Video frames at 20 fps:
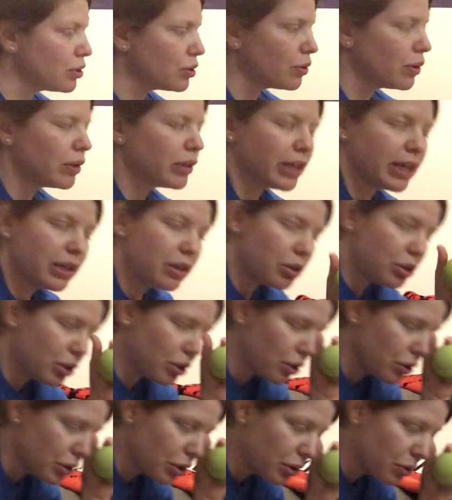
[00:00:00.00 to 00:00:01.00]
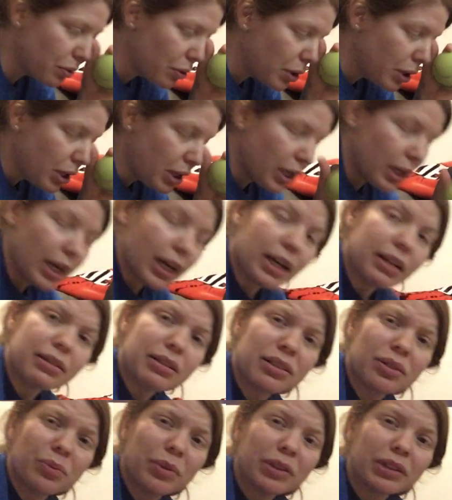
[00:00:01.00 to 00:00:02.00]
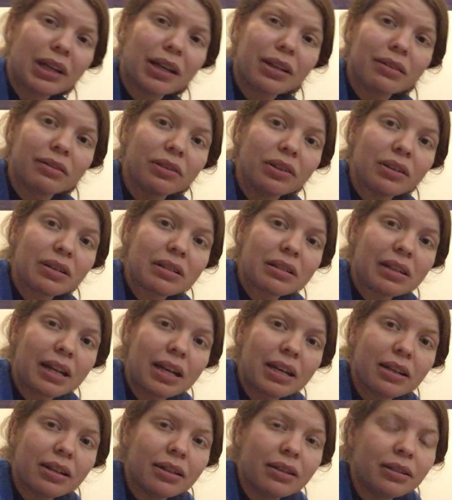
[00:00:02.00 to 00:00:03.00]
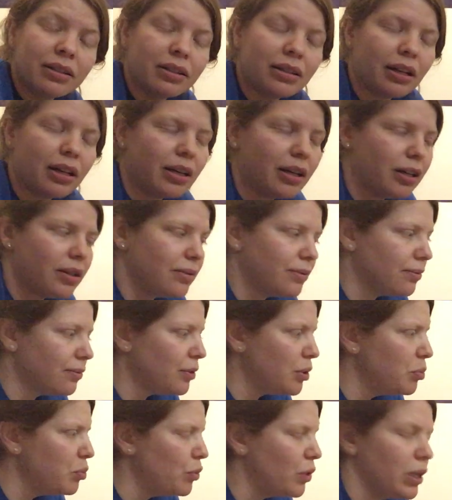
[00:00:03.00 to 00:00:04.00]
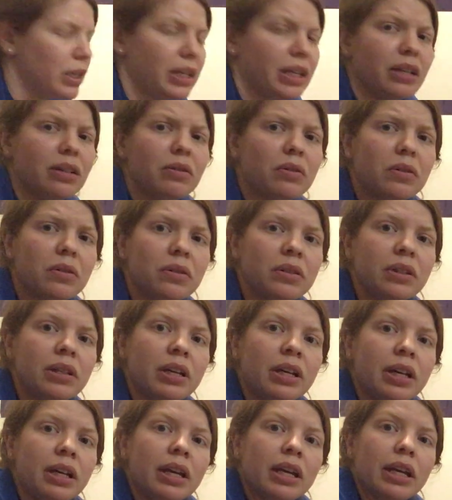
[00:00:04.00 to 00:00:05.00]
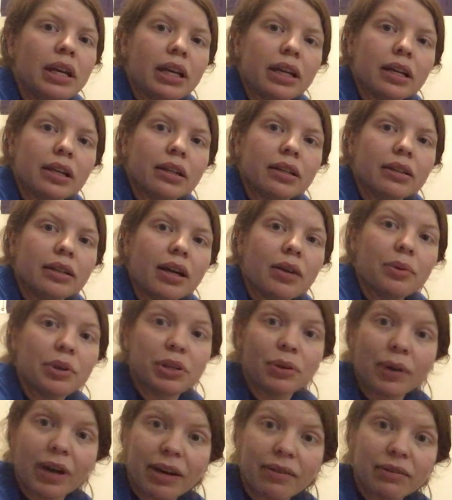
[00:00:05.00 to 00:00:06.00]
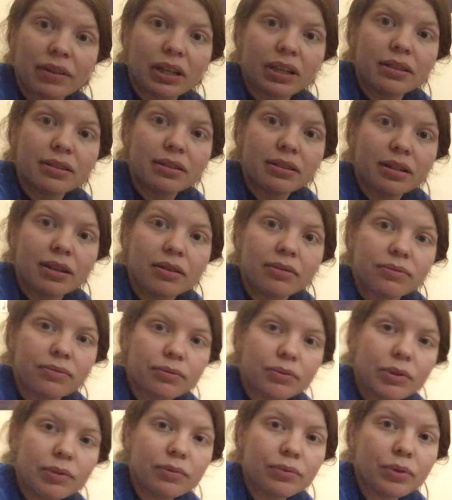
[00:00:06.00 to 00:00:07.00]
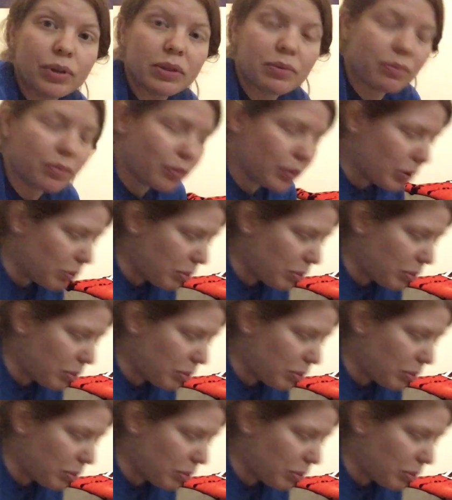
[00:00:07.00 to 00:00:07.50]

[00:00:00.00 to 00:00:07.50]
So I'll kind of show you at least what that looks like from one angle, and that way you have an idea of what we